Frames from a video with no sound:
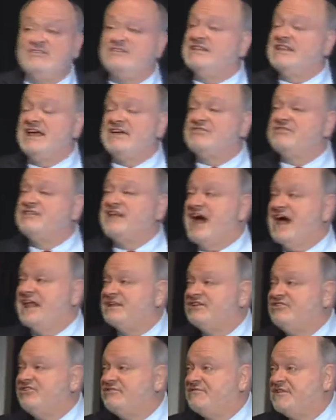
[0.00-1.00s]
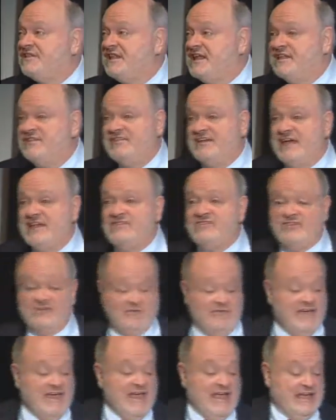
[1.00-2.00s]
It's less knowledge
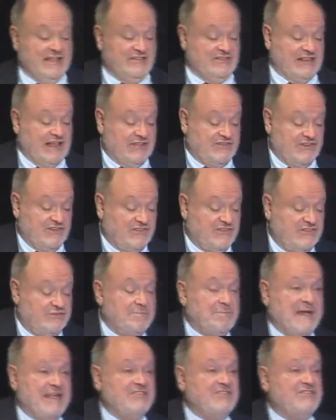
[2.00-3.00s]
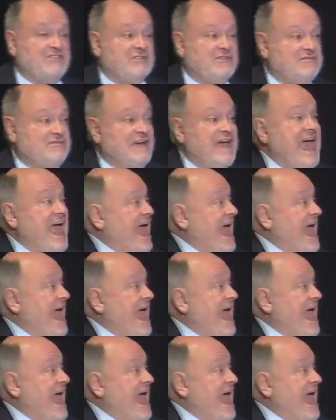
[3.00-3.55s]
intensive, it's less expensive,